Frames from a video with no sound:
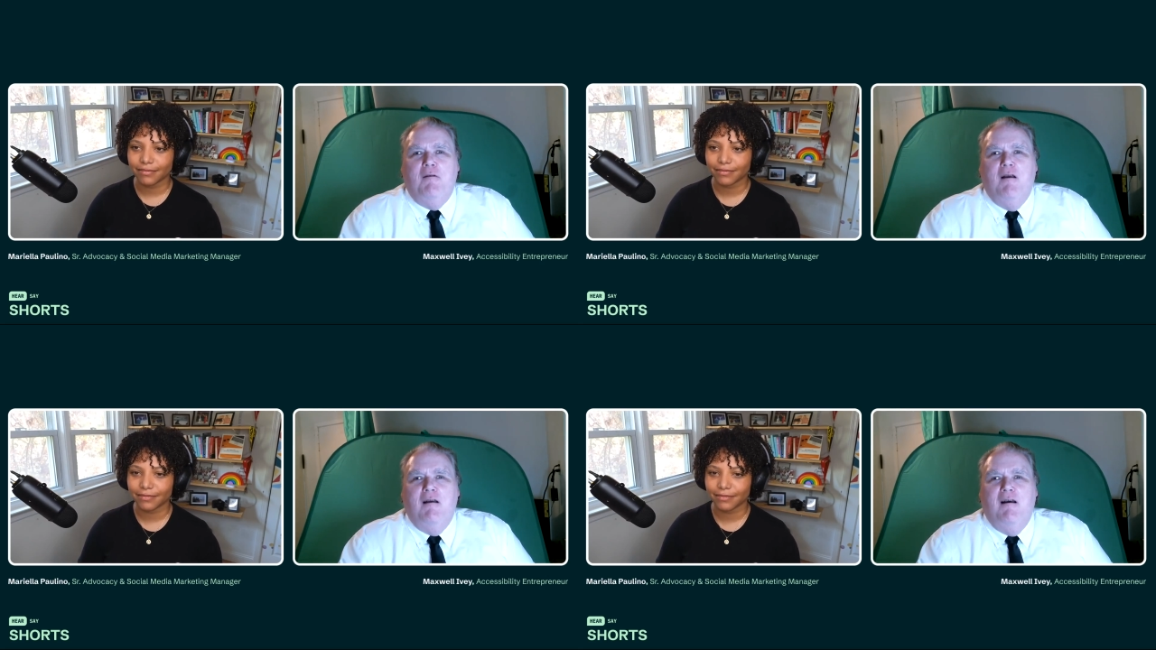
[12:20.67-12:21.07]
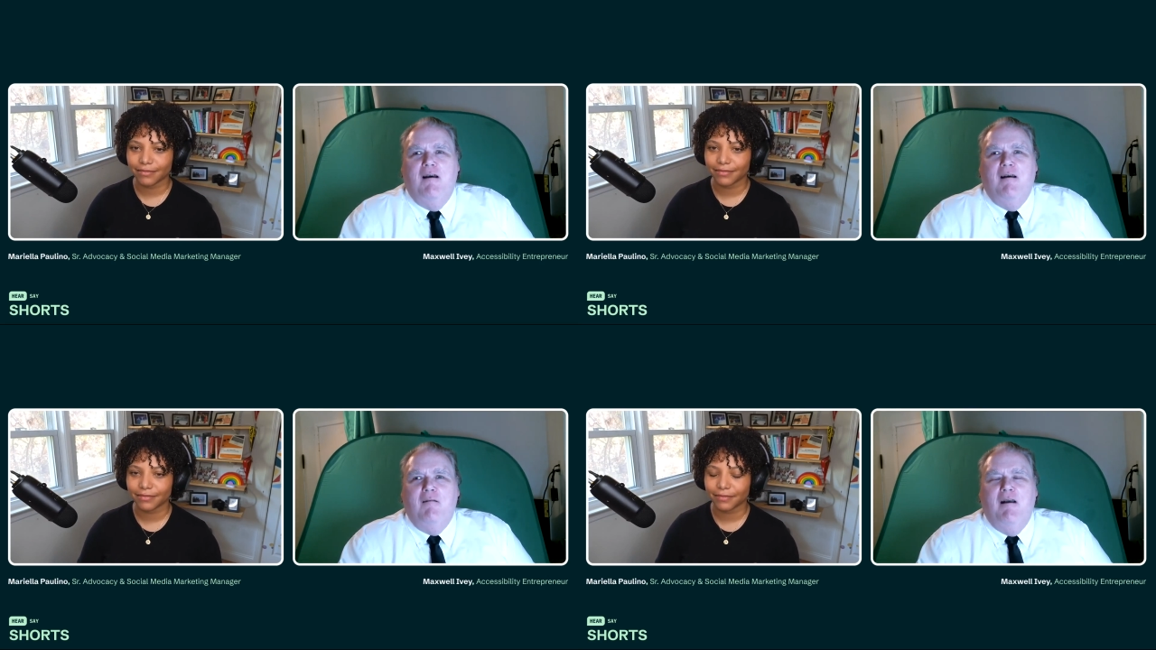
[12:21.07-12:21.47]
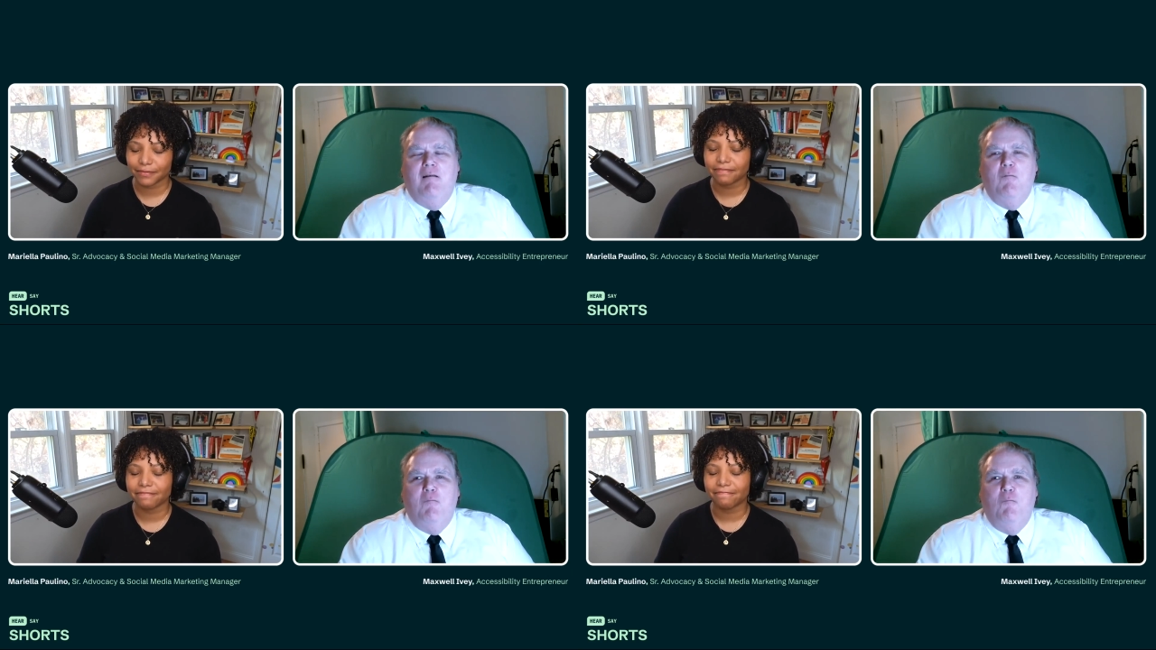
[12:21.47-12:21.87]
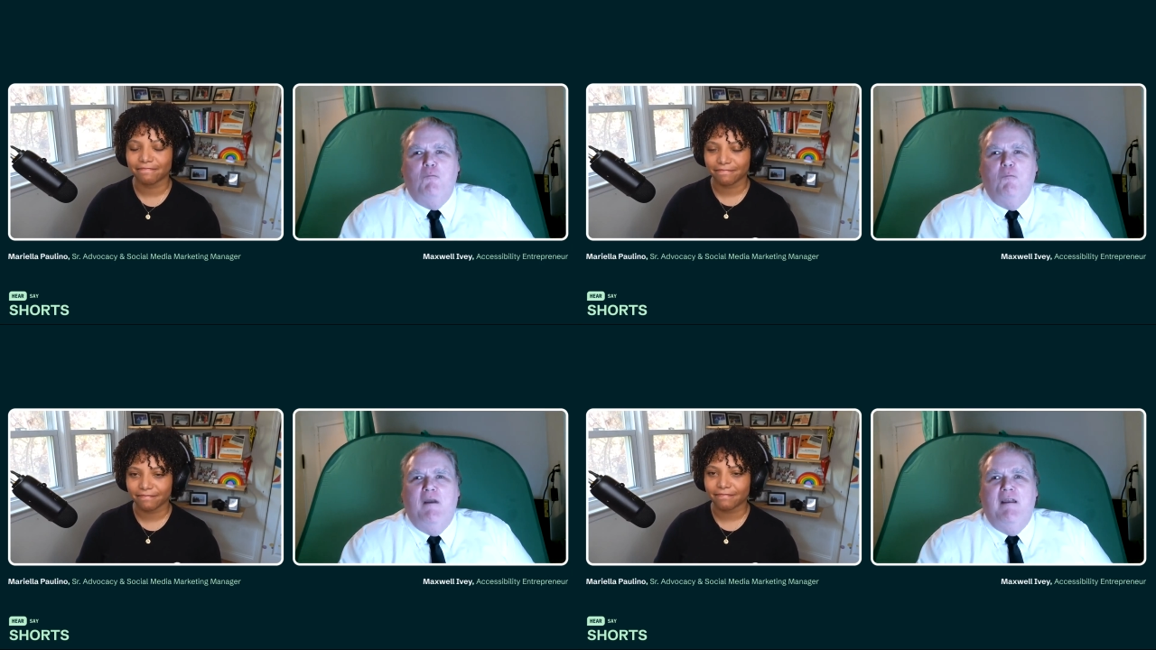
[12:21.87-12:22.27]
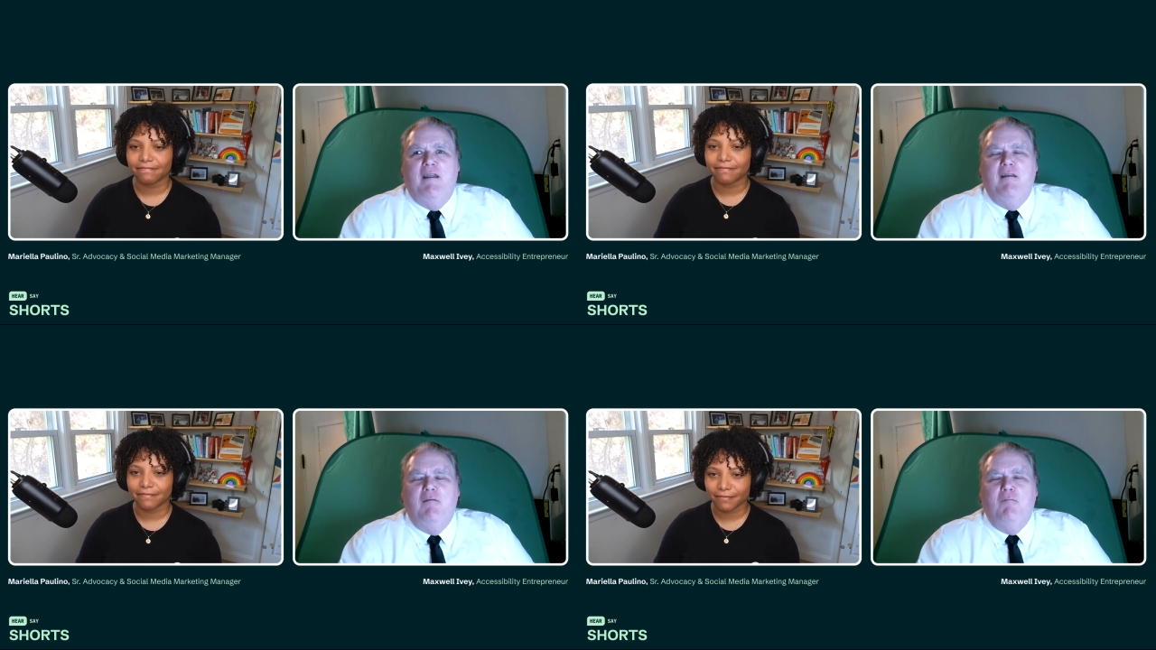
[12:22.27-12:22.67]
Speaker 1: Uh,
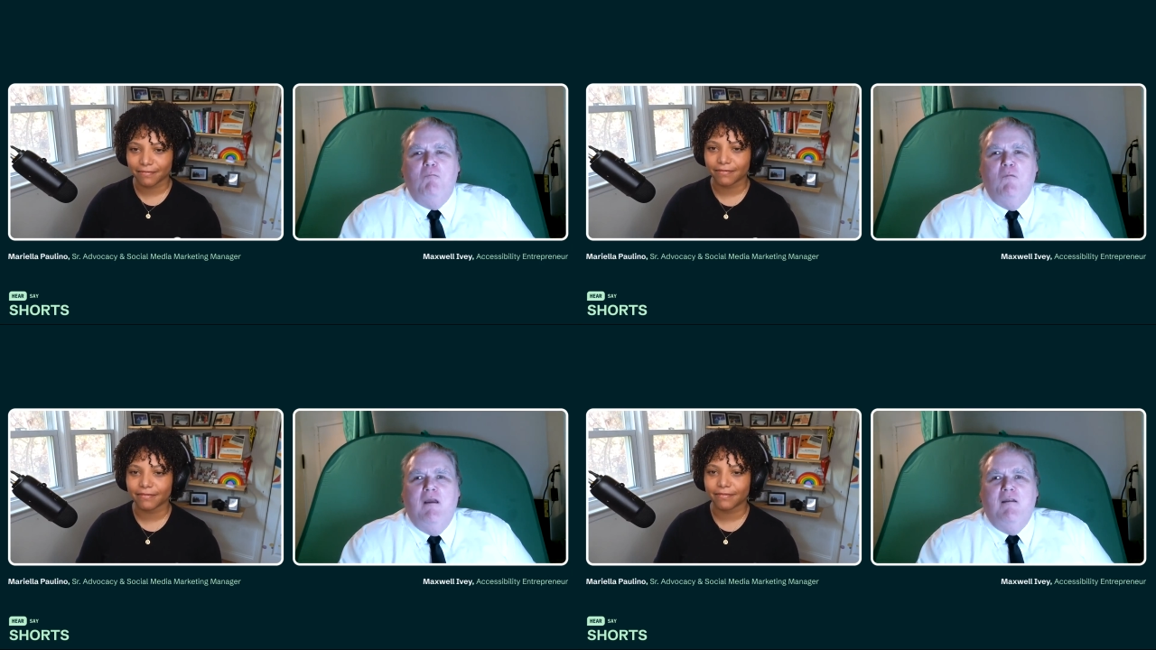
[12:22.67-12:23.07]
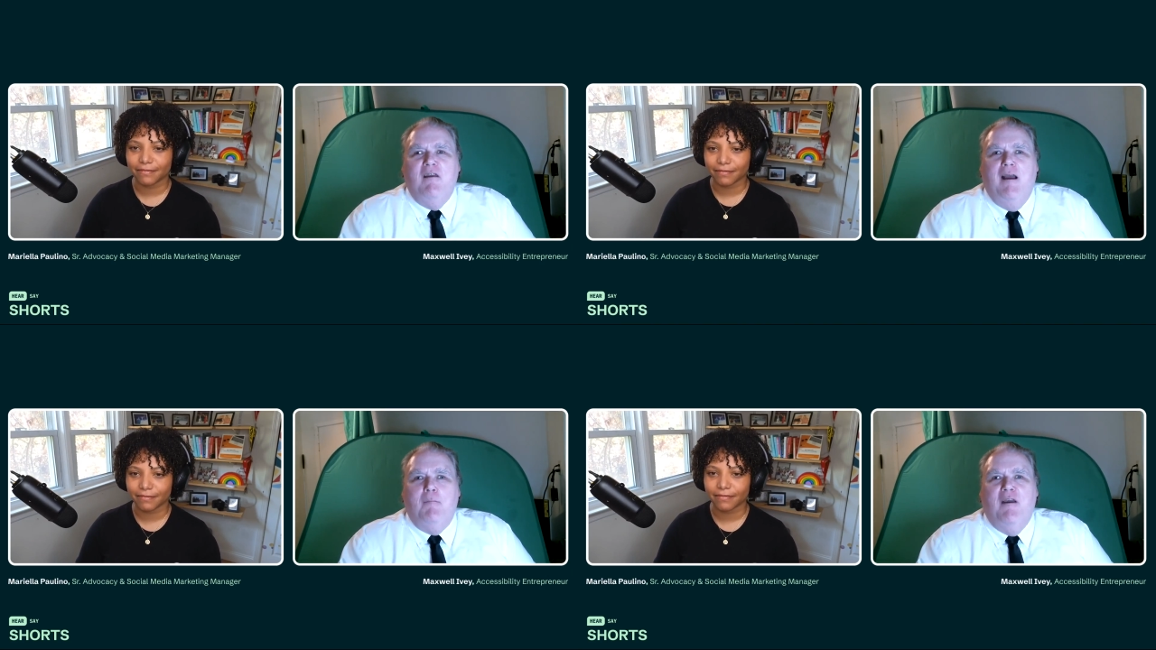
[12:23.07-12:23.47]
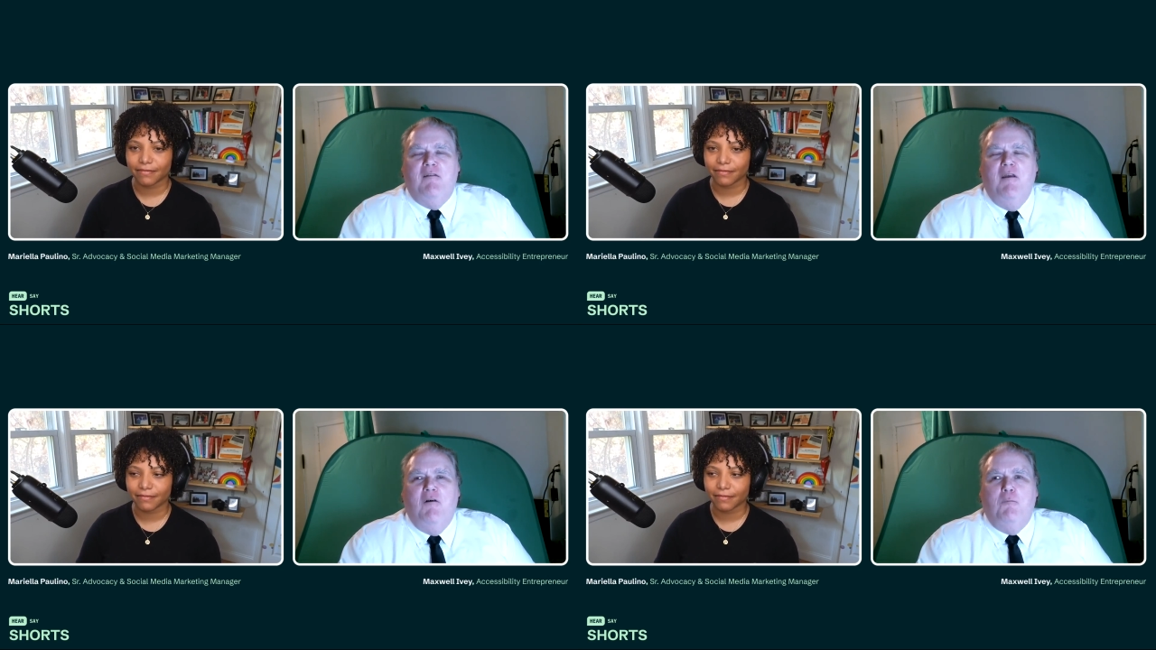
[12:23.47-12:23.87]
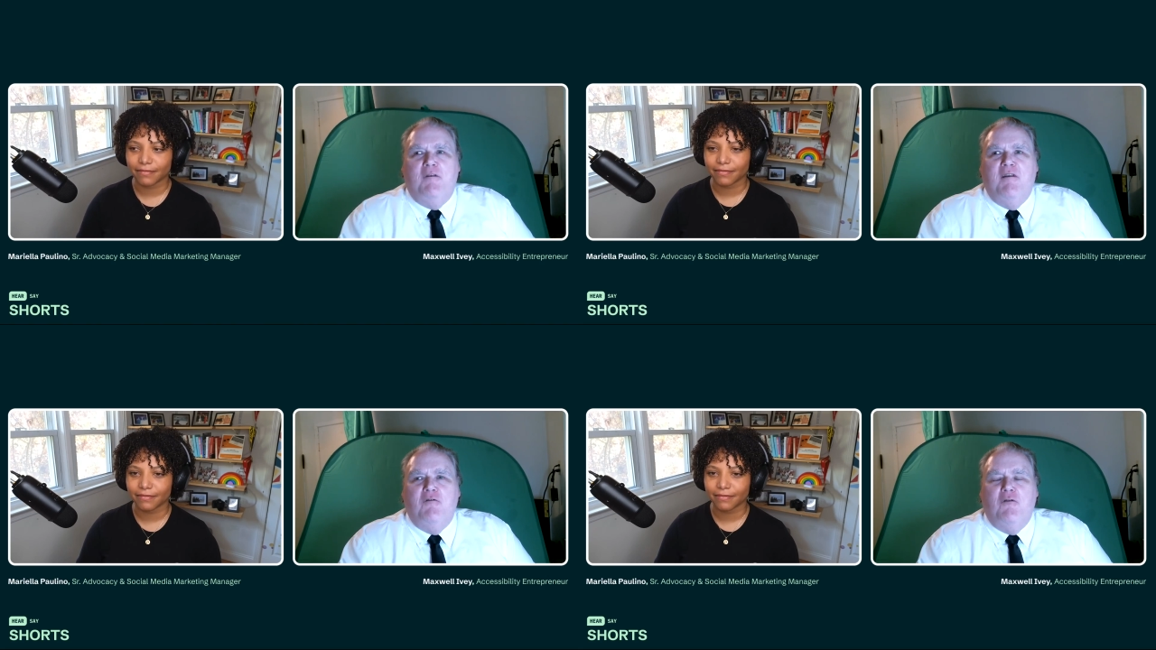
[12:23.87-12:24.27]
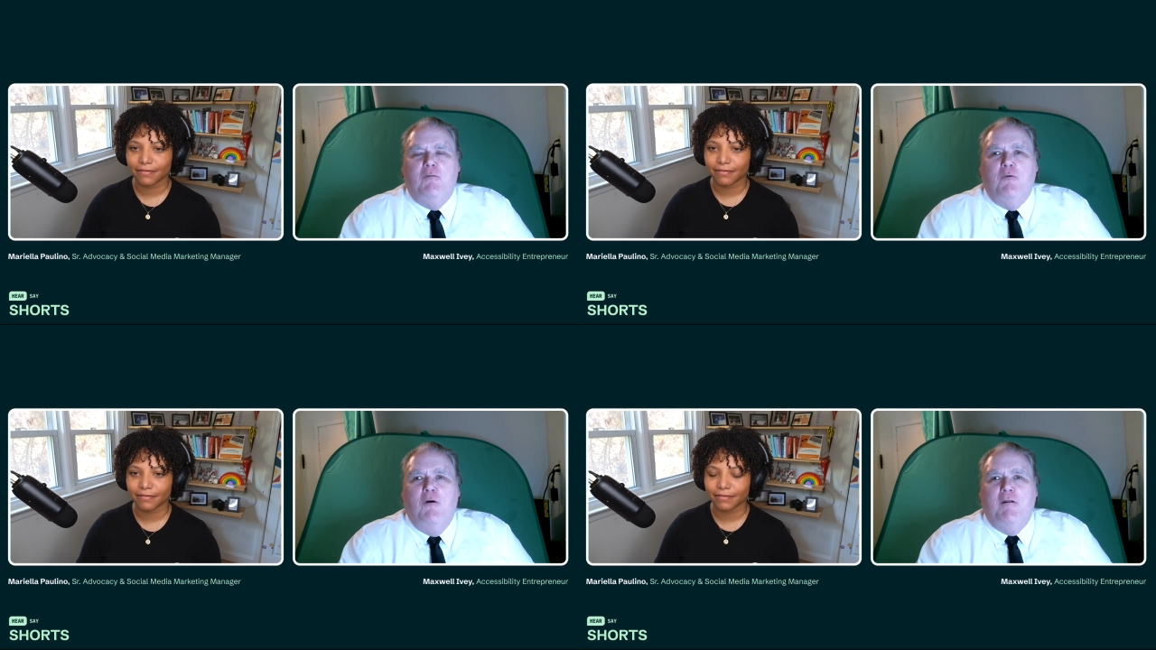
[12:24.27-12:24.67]
many times I tell potential
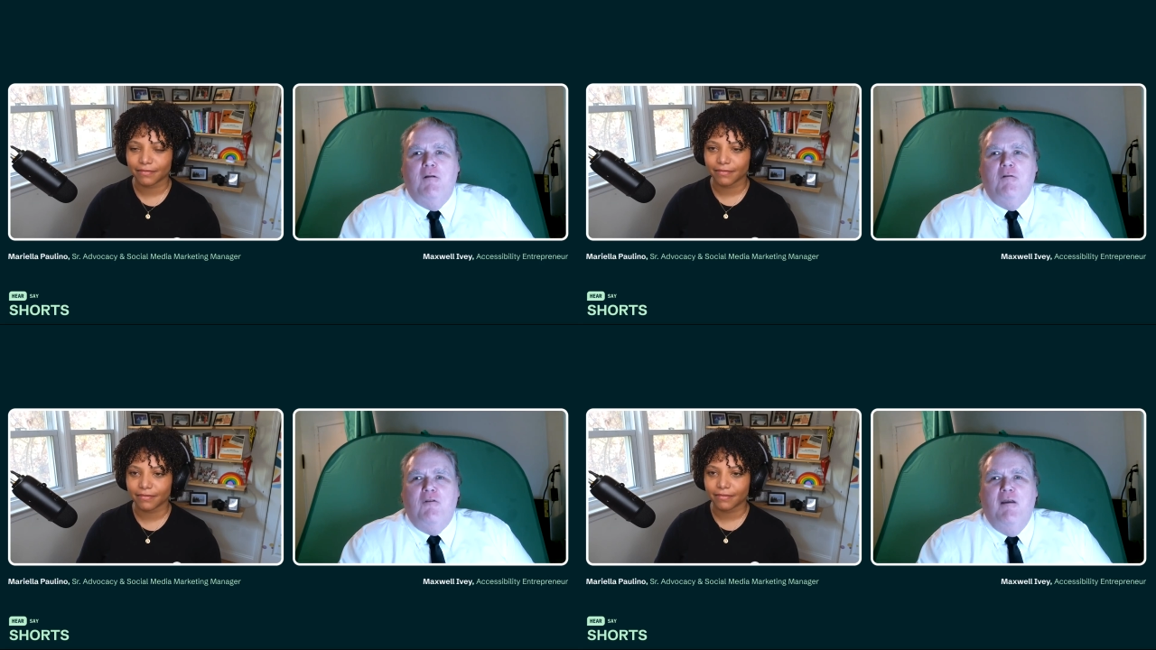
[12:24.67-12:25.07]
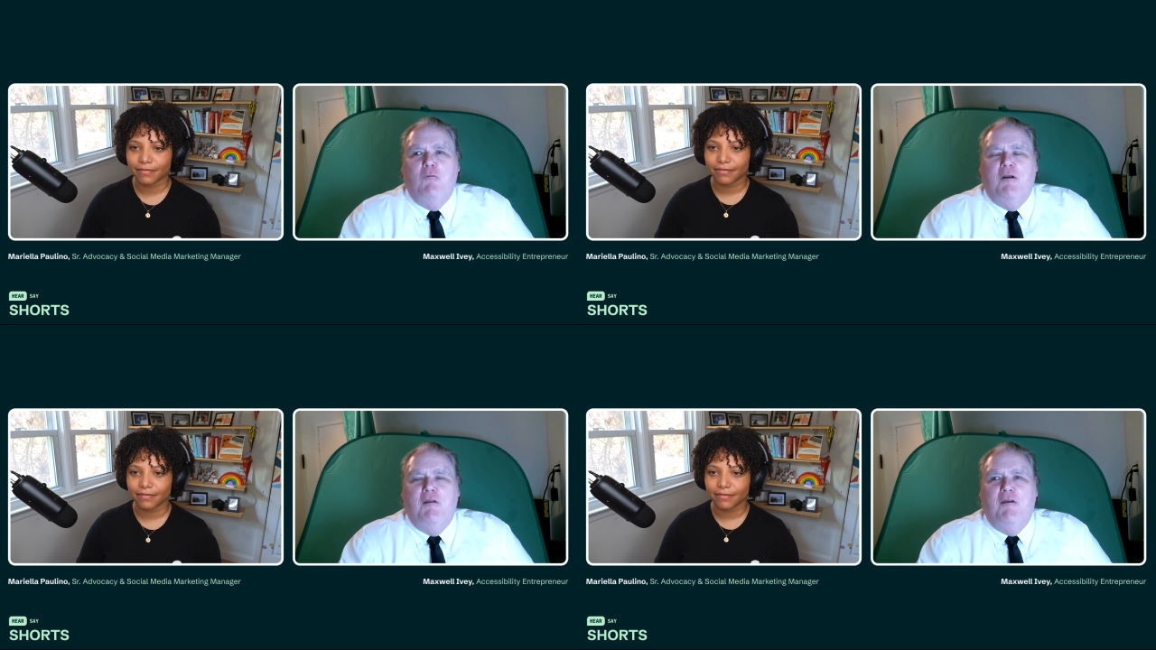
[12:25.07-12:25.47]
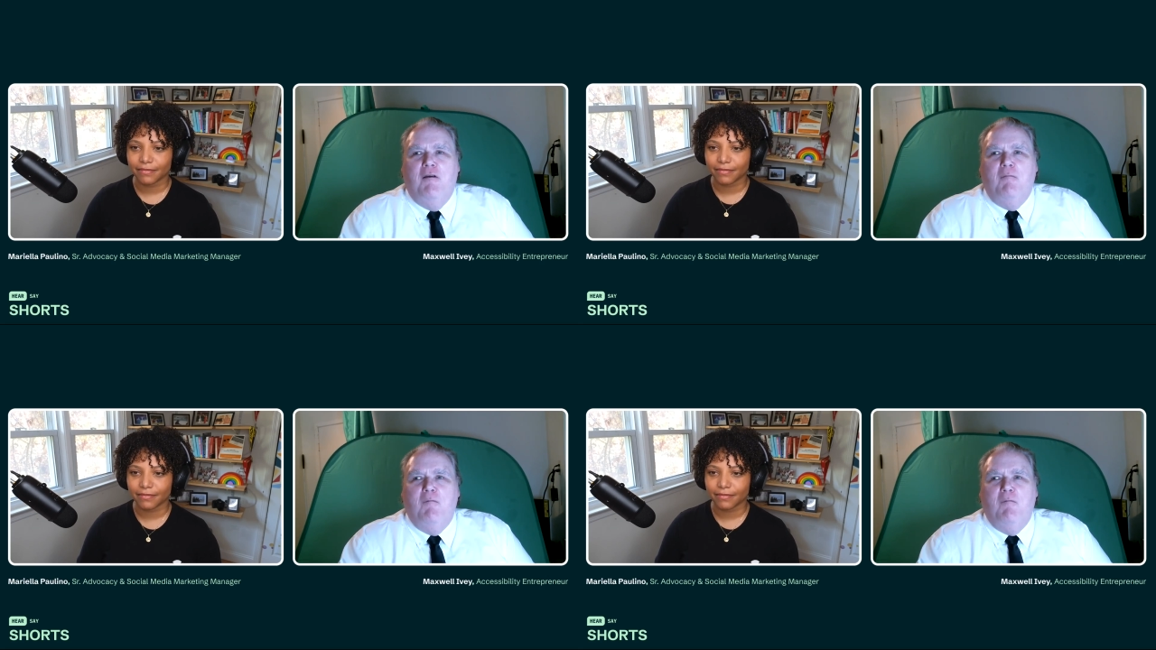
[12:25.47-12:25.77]
employers that one of the,